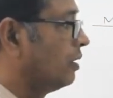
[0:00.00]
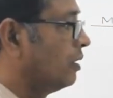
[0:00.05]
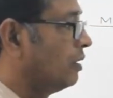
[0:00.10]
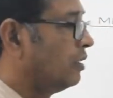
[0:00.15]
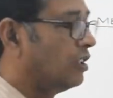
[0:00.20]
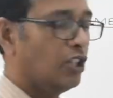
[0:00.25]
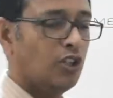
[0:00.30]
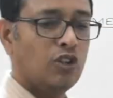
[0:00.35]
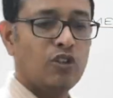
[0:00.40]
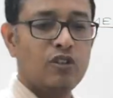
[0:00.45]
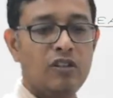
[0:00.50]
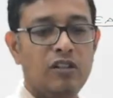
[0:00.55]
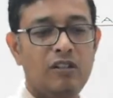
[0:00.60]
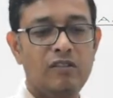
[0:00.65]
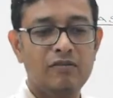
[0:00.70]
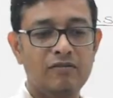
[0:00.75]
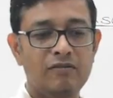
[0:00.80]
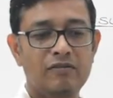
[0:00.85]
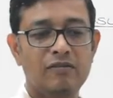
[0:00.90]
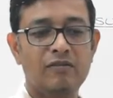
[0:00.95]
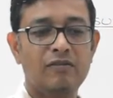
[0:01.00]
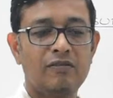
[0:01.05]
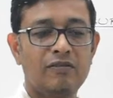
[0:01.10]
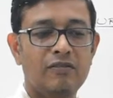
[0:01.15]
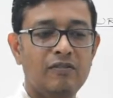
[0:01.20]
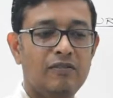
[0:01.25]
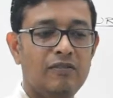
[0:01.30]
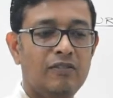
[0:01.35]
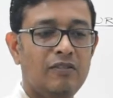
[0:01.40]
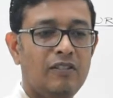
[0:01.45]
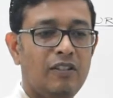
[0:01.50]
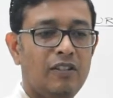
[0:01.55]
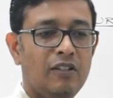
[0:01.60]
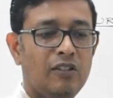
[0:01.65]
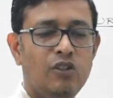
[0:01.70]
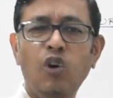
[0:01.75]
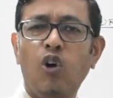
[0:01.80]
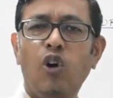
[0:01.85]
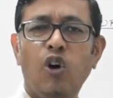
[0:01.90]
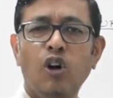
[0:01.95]
Now look,
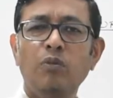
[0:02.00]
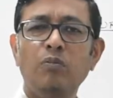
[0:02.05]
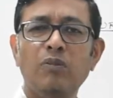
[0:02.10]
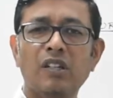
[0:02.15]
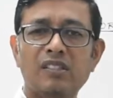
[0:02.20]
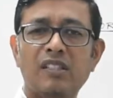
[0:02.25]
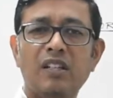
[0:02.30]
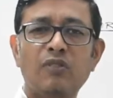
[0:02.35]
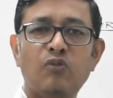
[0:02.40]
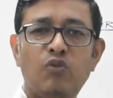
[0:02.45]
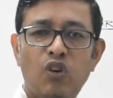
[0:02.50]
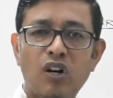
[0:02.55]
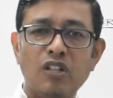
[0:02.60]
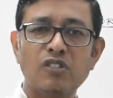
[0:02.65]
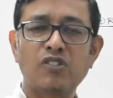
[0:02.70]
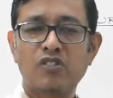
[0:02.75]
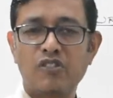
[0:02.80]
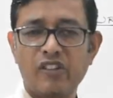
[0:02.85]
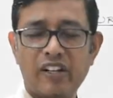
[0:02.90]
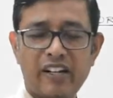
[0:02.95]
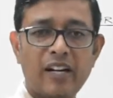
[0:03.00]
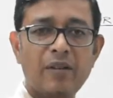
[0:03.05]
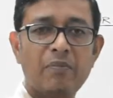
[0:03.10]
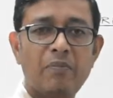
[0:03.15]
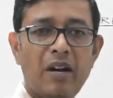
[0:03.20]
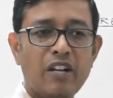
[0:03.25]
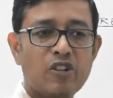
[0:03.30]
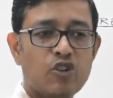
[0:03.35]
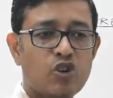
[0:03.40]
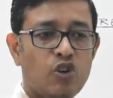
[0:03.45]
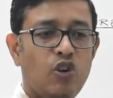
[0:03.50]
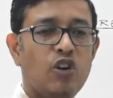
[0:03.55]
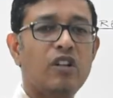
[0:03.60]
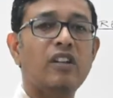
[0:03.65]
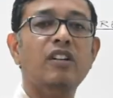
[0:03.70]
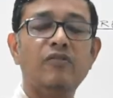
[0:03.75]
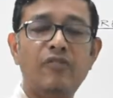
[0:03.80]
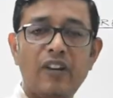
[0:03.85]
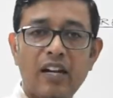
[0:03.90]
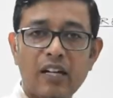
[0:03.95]
you all must have watched cricket match or
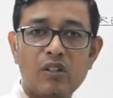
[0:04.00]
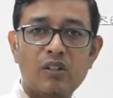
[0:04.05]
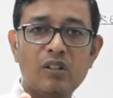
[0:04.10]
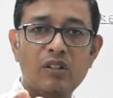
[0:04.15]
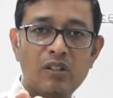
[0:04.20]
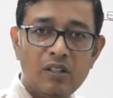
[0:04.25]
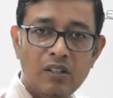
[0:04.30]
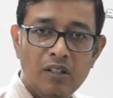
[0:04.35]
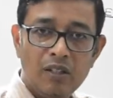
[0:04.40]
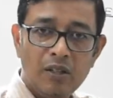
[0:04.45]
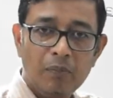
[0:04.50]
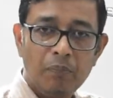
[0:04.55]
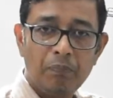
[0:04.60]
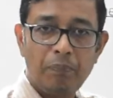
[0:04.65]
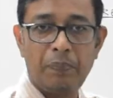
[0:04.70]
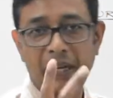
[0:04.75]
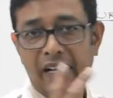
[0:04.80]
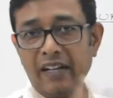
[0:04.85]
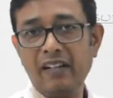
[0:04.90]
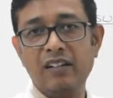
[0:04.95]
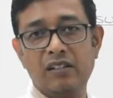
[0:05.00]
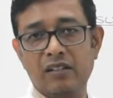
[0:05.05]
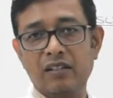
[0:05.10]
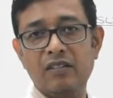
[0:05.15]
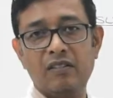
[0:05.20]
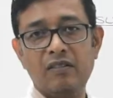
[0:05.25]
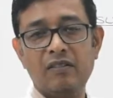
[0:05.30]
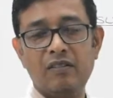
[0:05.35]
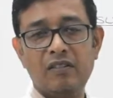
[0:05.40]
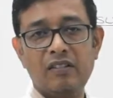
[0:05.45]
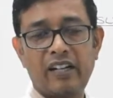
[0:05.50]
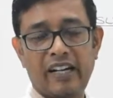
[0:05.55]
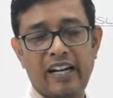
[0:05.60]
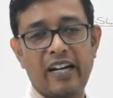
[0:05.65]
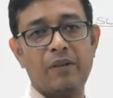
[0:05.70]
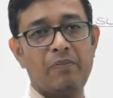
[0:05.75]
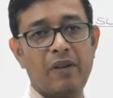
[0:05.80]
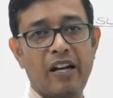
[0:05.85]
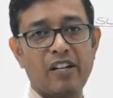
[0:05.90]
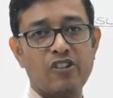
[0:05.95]
in fact played
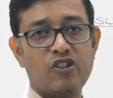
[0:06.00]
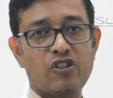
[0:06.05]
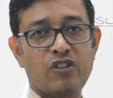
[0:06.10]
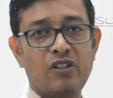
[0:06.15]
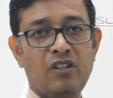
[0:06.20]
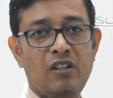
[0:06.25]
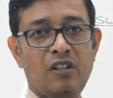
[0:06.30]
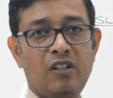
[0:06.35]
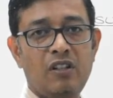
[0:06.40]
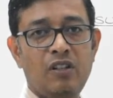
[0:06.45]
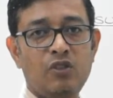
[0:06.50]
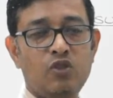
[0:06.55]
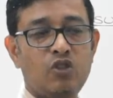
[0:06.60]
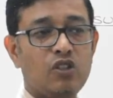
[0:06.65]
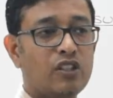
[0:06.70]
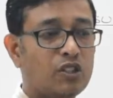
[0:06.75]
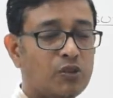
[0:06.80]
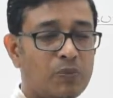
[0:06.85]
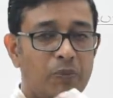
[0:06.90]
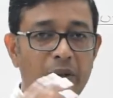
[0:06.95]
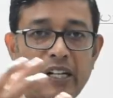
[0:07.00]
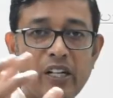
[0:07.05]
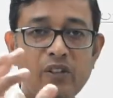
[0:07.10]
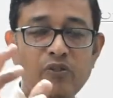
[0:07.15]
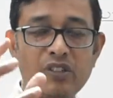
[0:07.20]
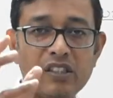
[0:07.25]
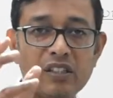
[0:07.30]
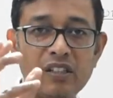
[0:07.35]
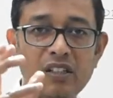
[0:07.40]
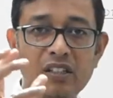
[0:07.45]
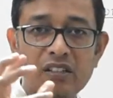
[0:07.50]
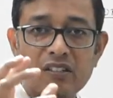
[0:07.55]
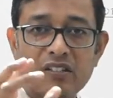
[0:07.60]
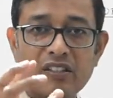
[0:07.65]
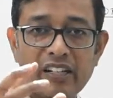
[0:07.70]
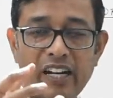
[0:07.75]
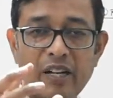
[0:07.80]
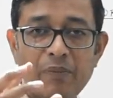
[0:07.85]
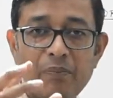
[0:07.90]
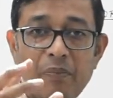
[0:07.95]
cricket match. So it is played with a
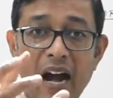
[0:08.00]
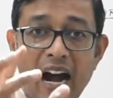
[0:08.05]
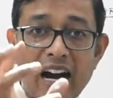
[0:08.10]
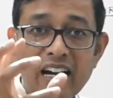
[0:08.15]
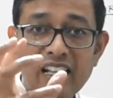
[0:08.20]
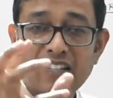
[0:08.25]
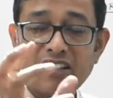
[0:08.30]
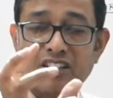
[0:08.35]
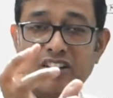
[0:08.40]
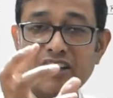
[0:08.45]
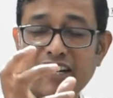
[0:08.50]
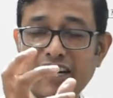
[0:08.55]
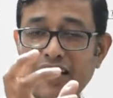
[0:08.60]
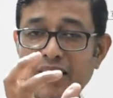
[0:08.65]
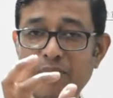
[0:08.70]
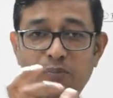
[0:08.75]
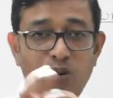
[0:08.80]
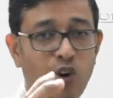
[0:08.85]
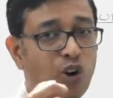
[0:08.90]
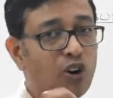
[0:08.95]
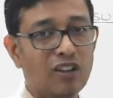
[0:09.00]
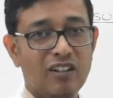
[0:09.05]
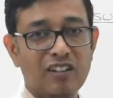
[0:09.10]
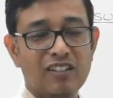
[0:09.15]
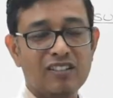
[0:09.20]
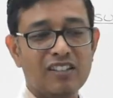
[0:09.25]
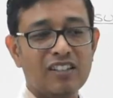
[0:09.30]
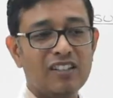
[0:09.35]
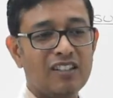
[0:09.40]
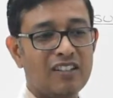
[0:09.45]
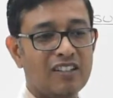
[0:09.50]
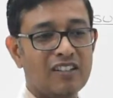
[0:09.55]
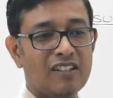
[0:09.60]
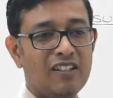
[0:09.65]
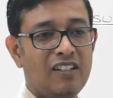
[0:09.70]
cricket bat and a cricket ball, isn't it?